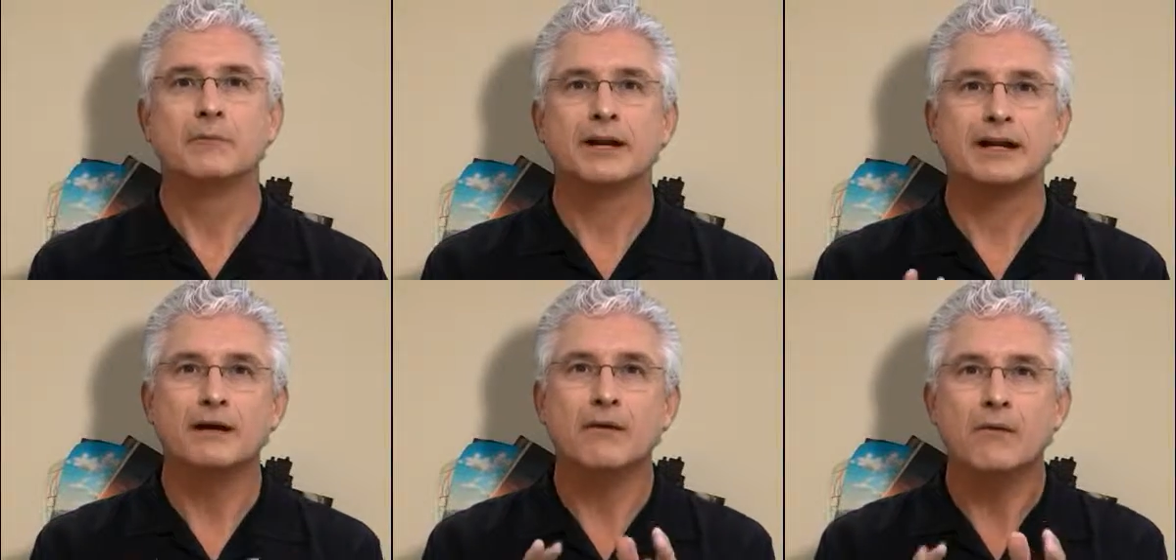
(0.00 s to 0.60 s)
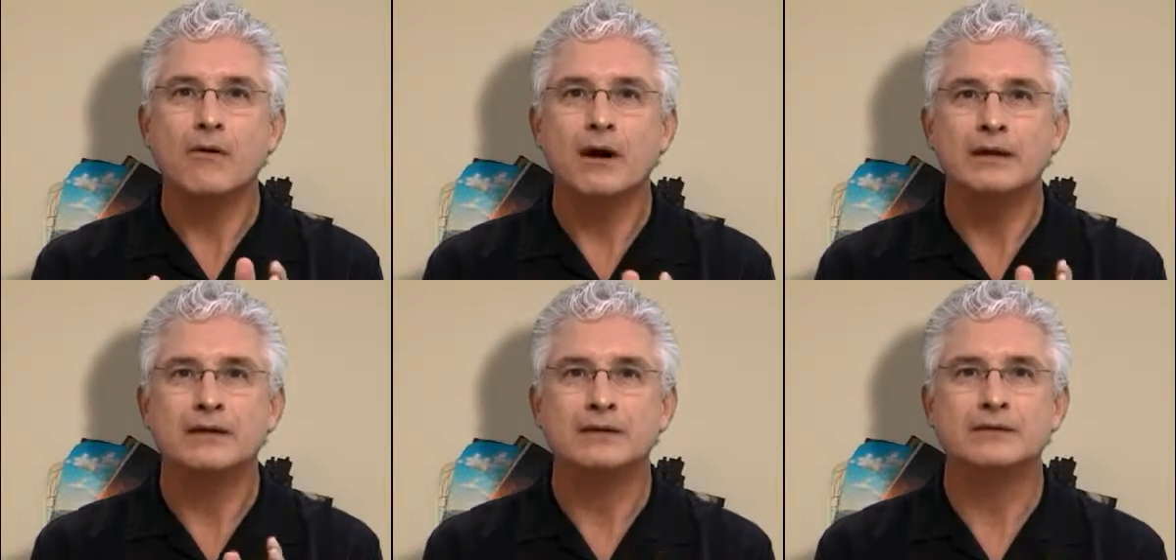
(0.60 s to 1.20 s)
But I don't
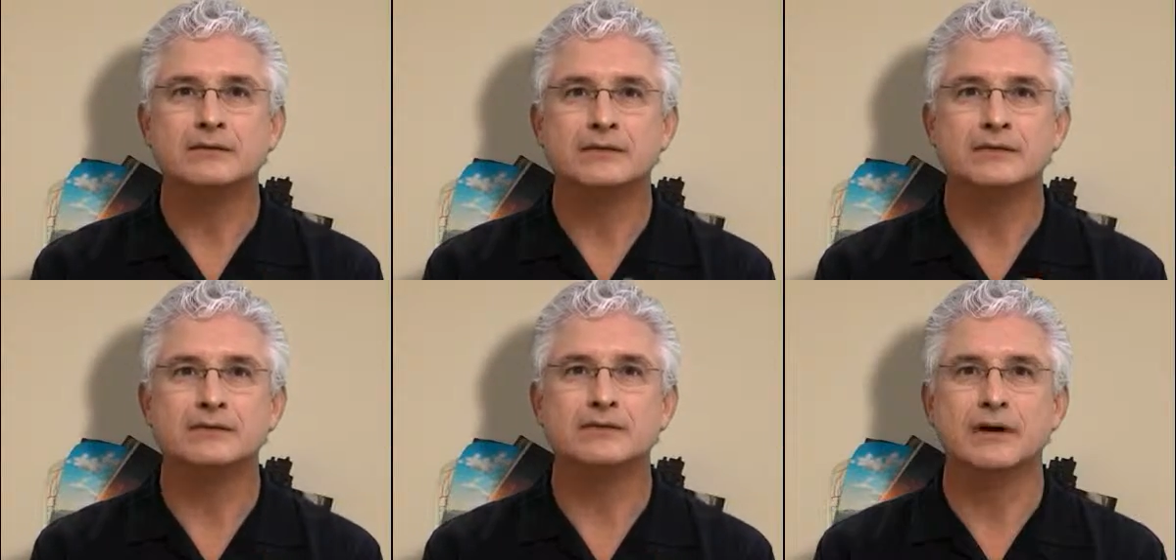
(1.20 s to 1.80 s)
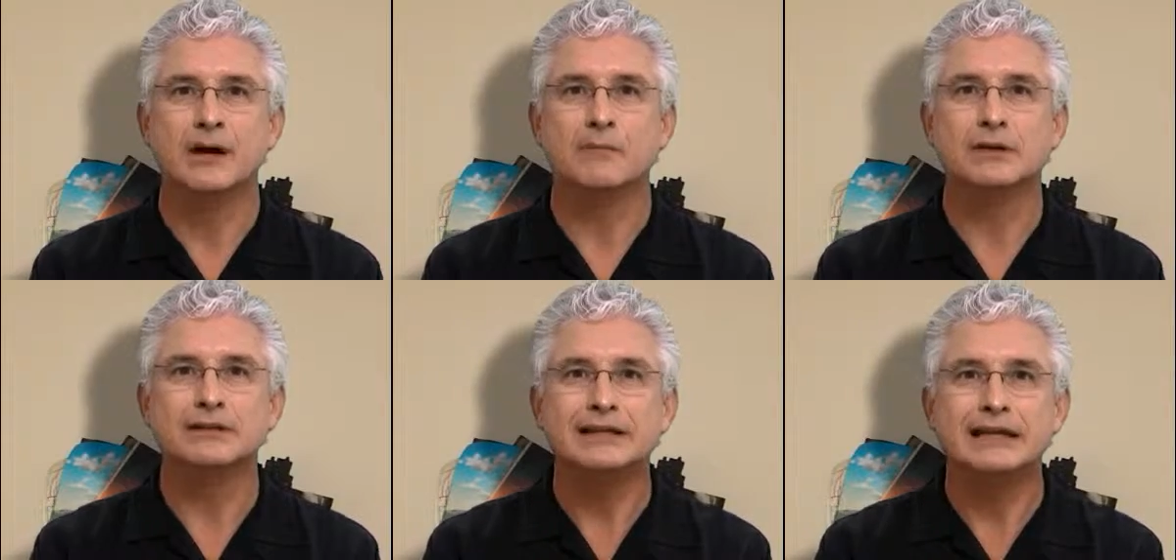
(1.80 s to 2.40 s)
want you to
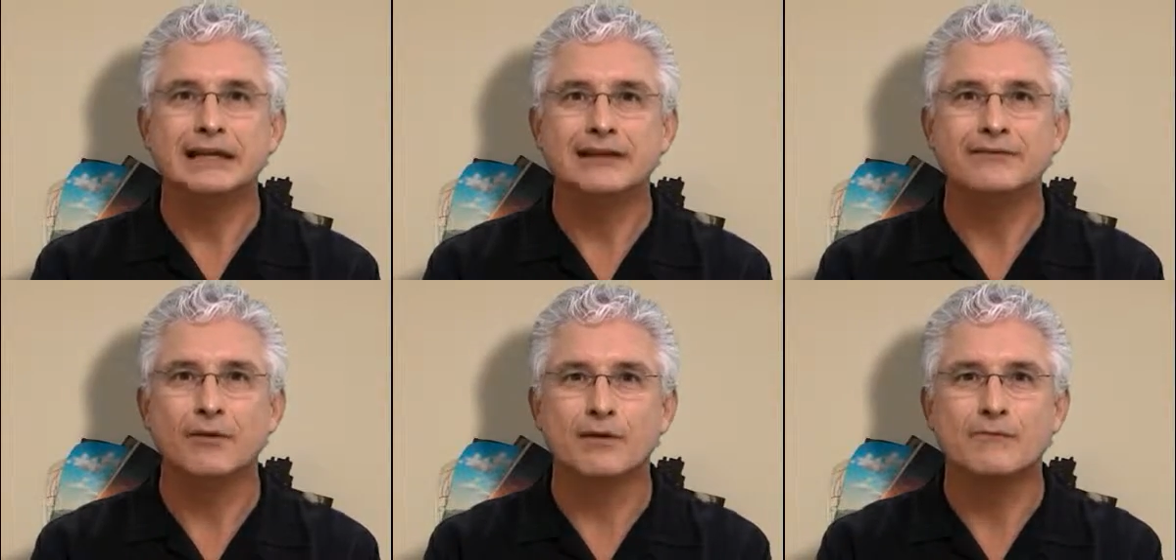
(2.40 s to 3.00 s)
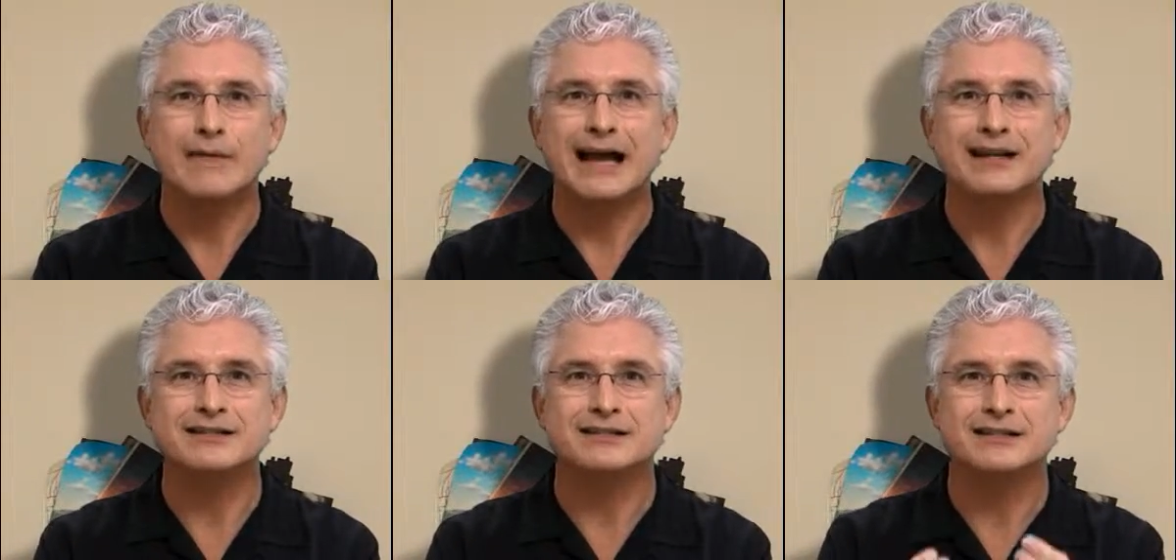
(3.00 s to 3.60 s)
believe or
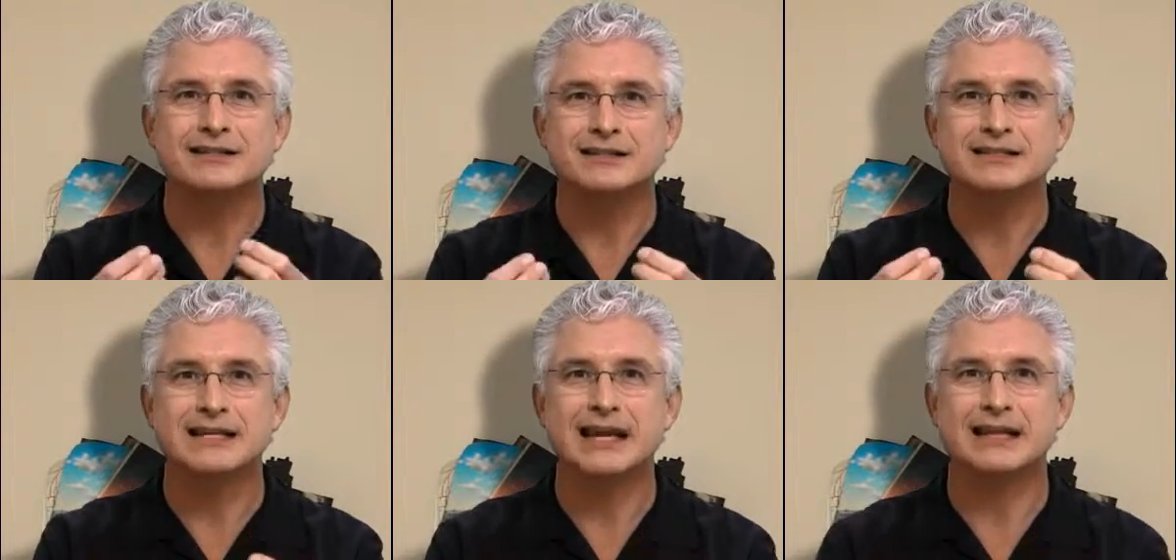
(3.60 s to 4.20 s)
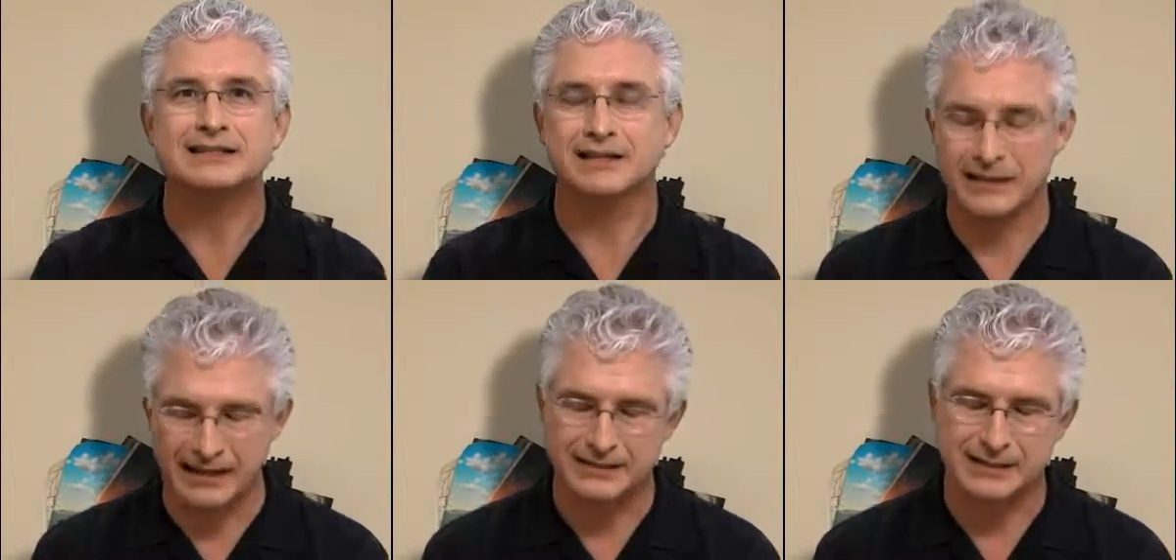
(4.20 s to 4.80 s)
imagine that this takes a
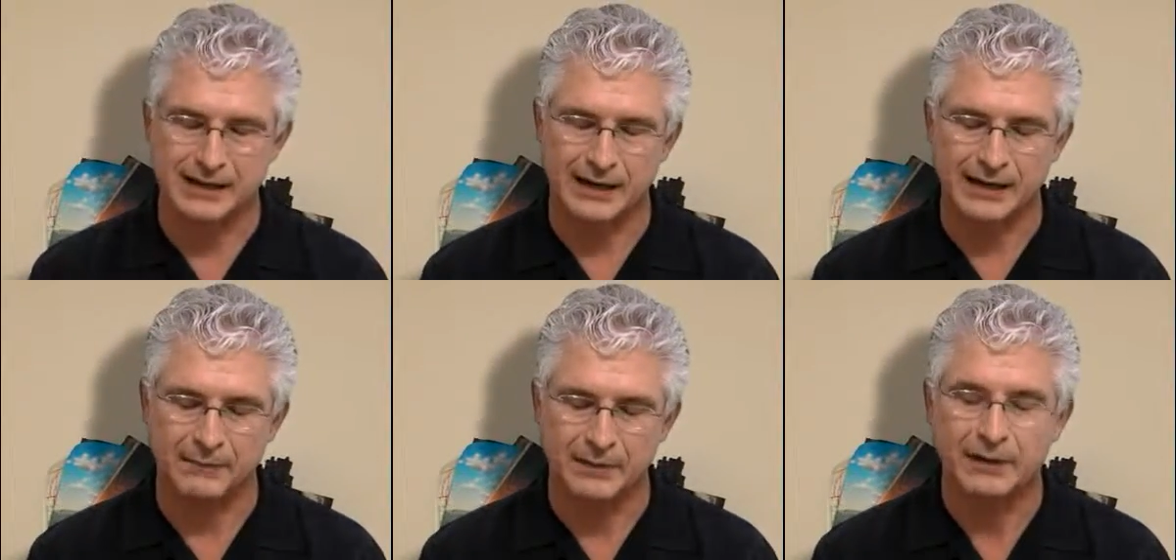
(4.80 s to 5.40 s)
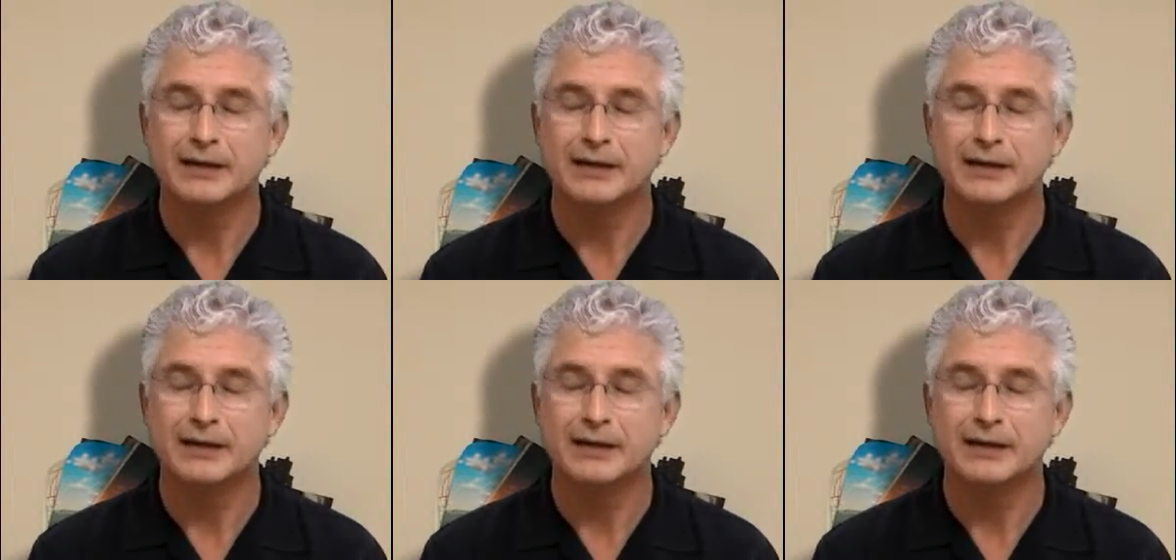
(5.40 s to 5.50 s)
lot of time.